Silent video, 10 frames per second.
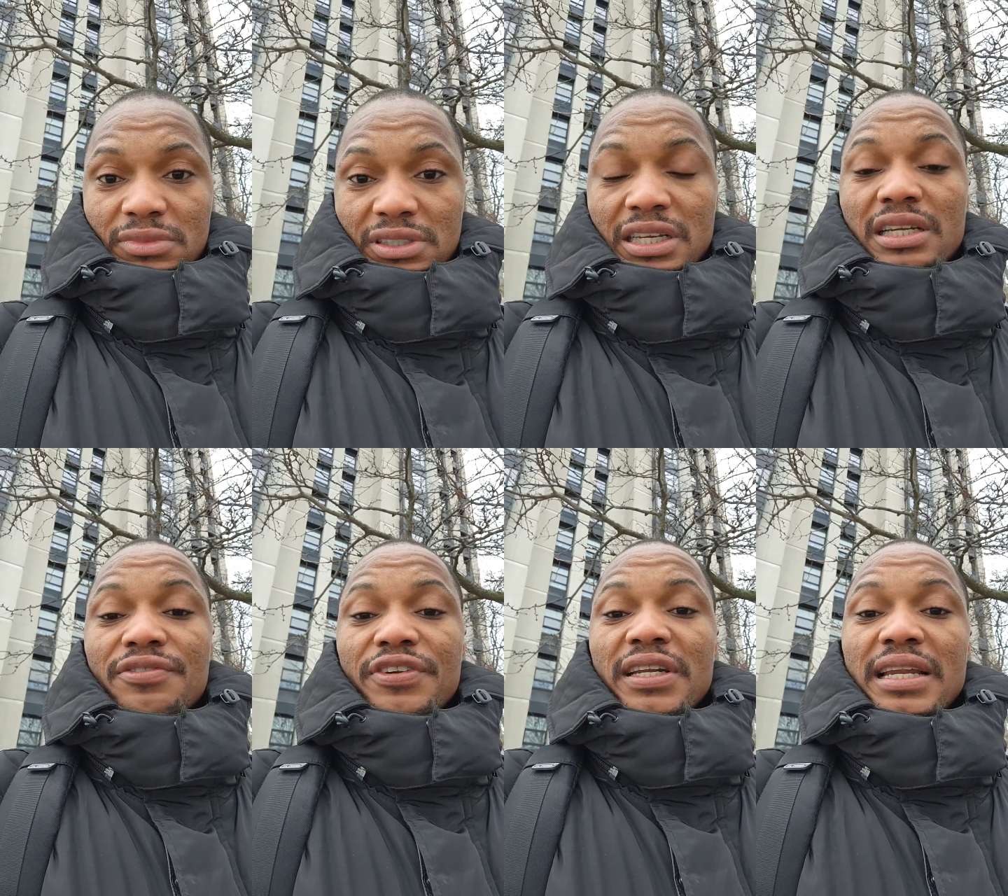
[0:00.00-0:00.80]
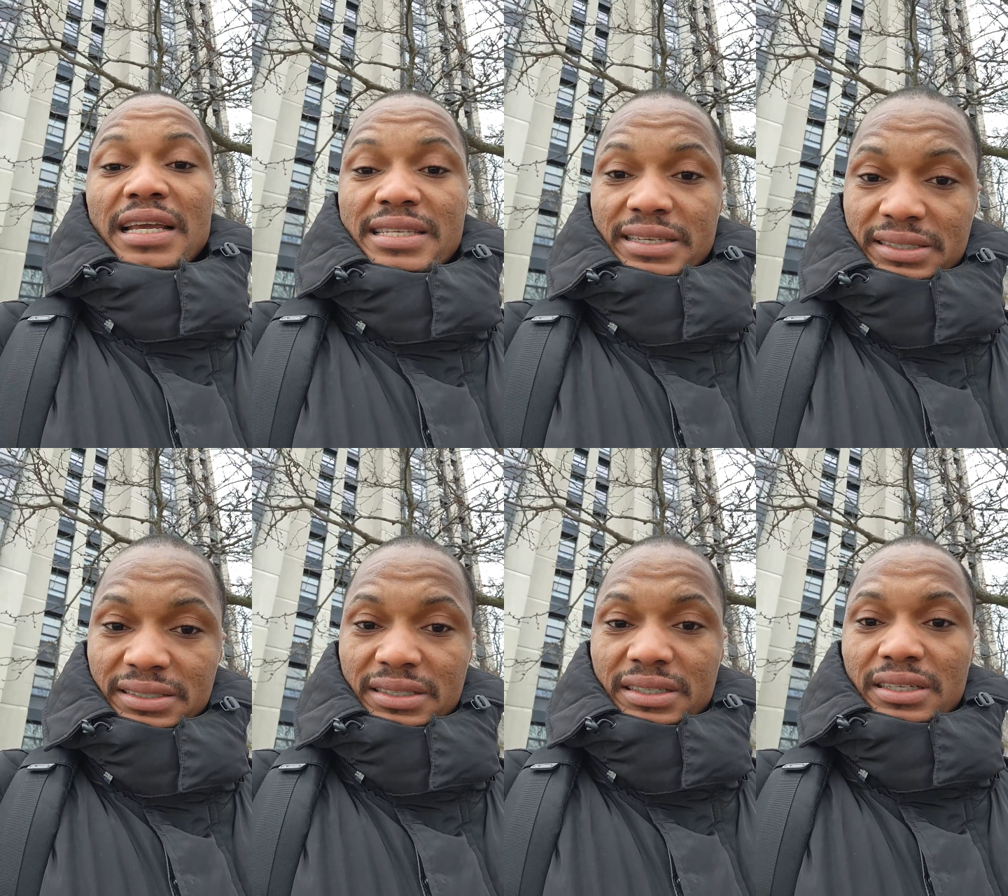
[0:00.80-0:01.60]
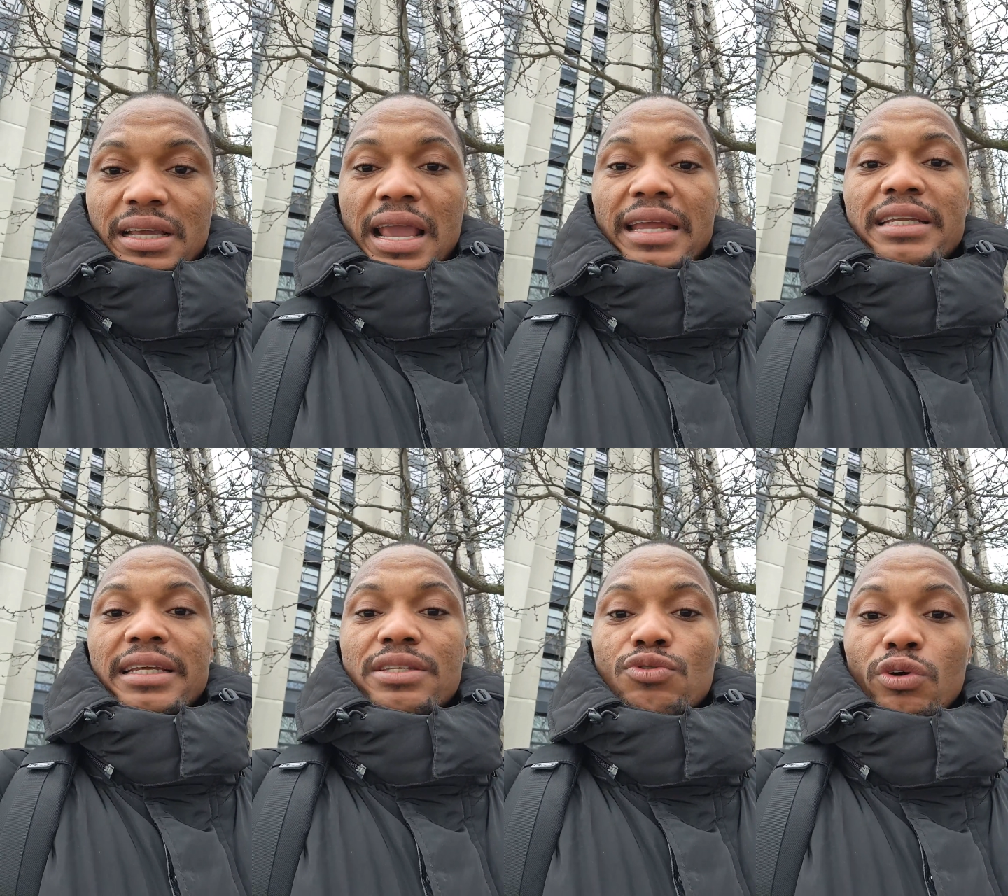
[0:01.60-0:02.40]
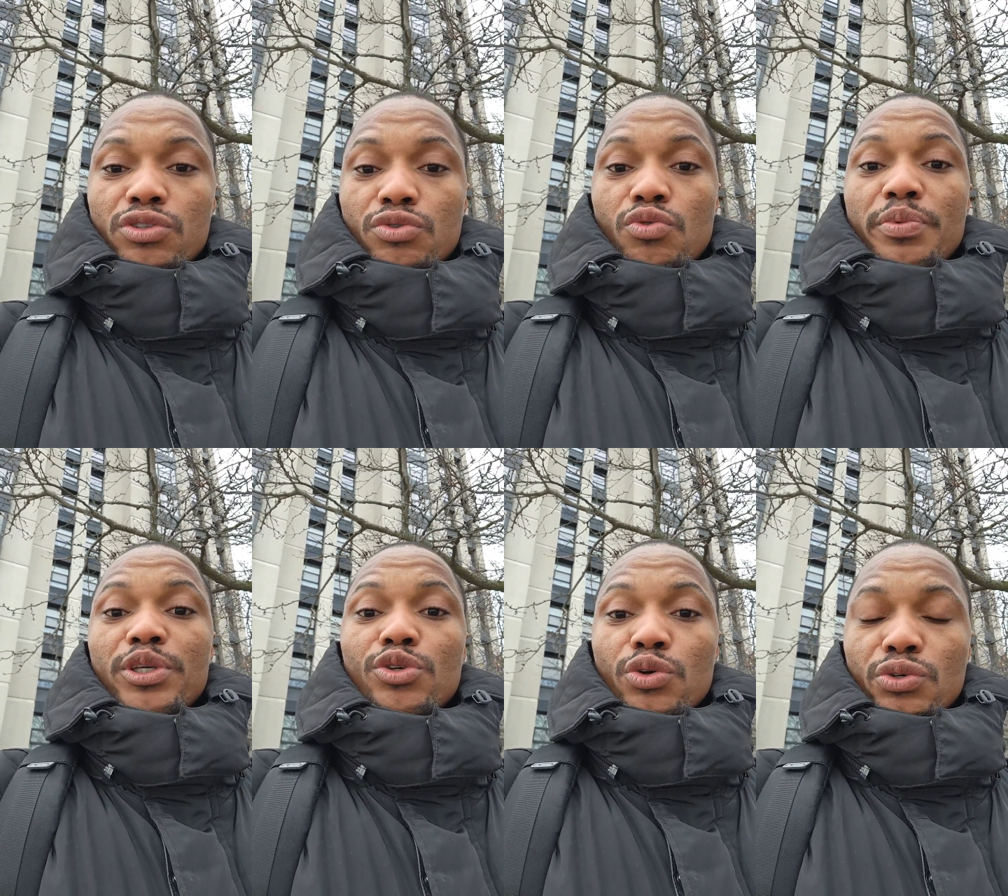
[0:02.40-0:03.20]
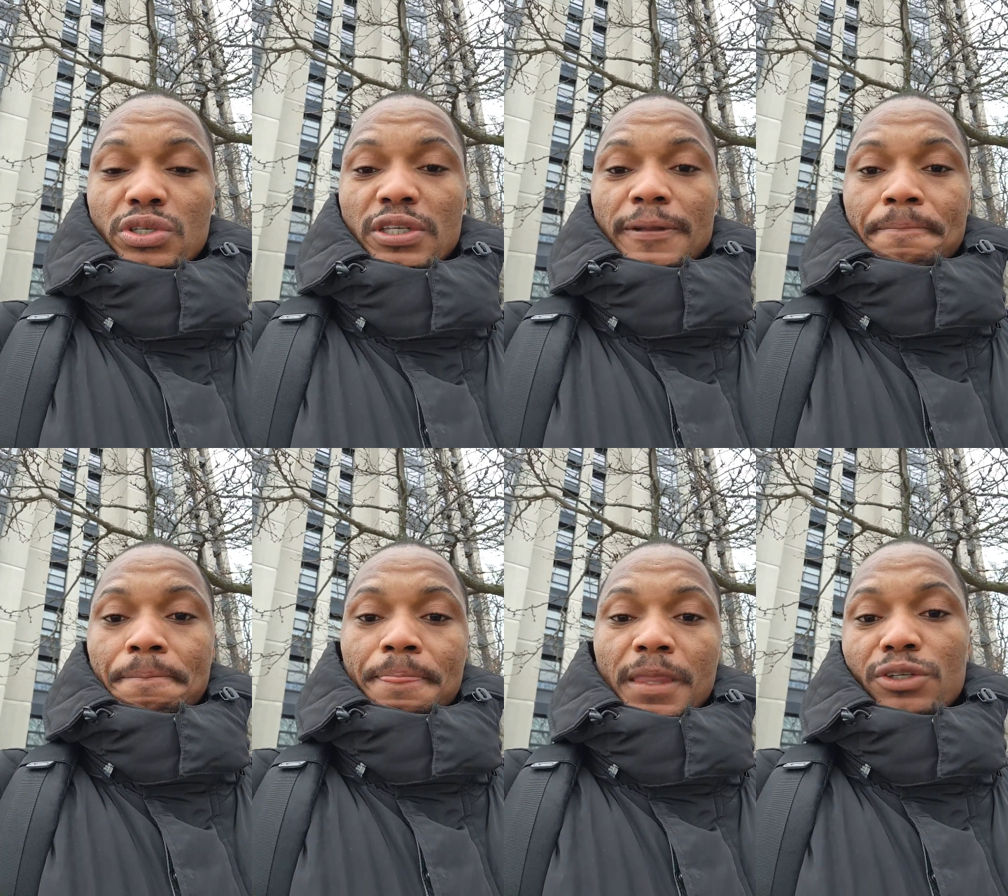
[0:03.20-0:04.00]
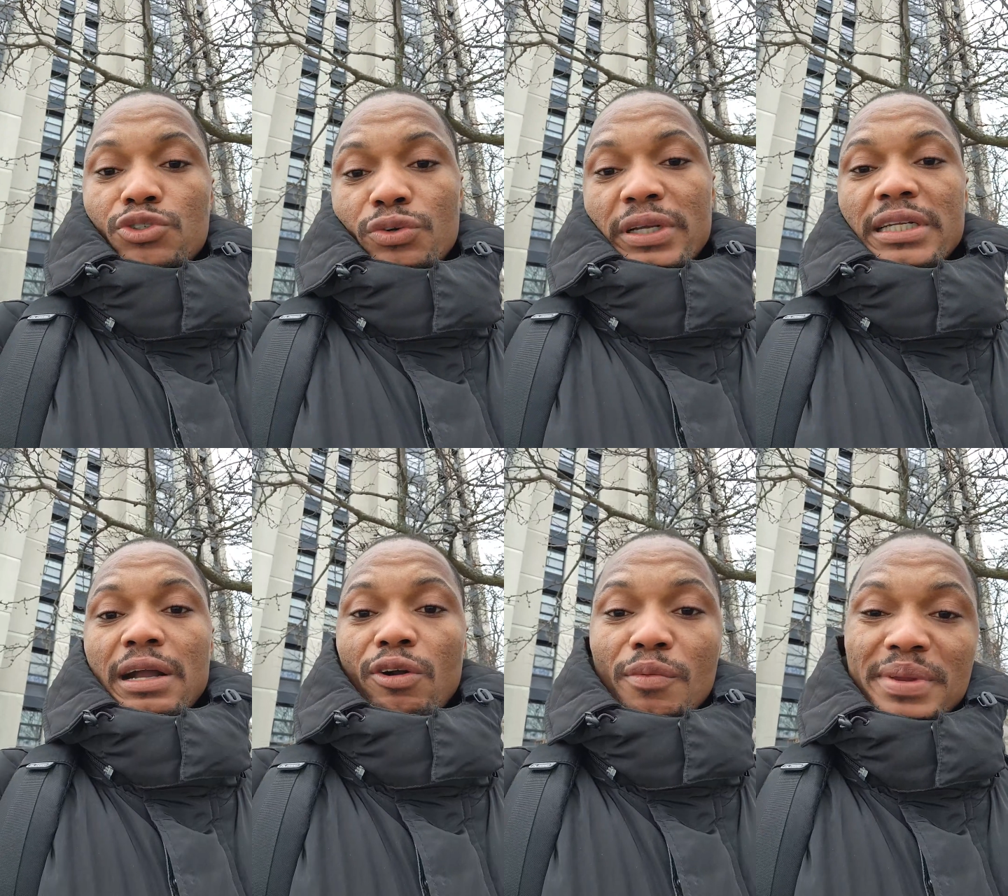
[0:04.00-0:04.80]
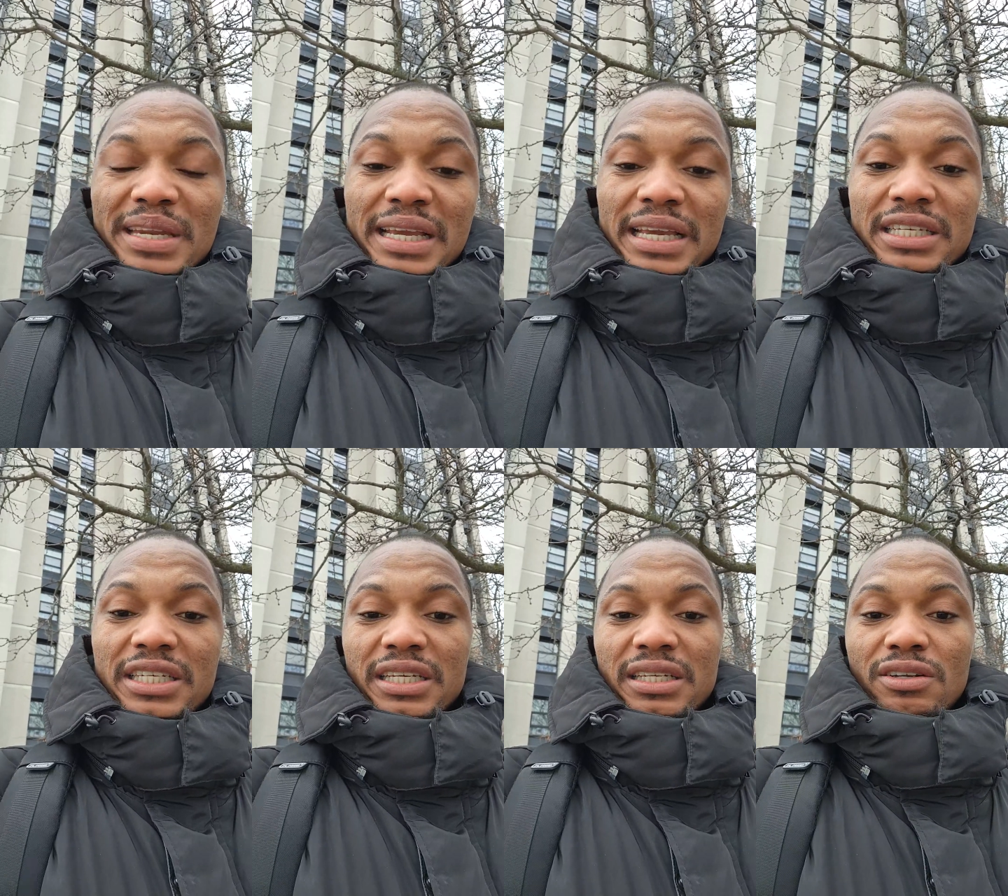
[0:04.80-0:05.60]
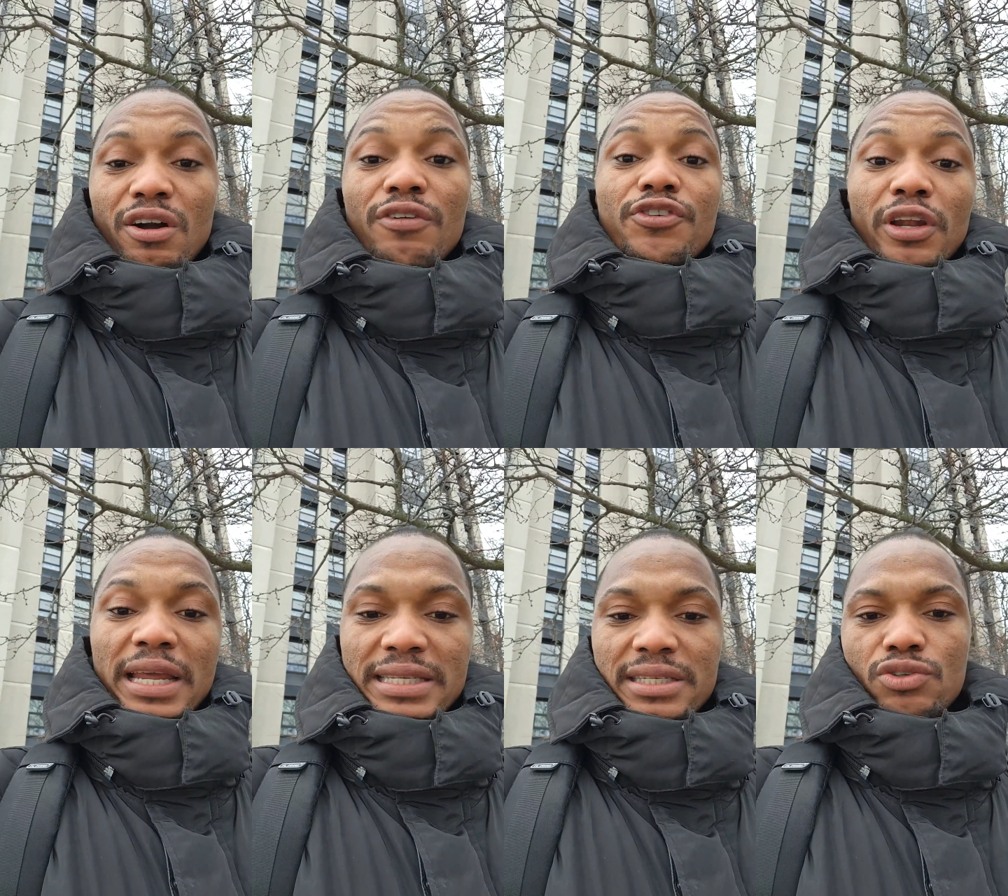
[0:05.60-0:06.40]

delivering lesson and is what will be used during the communication of your lesson.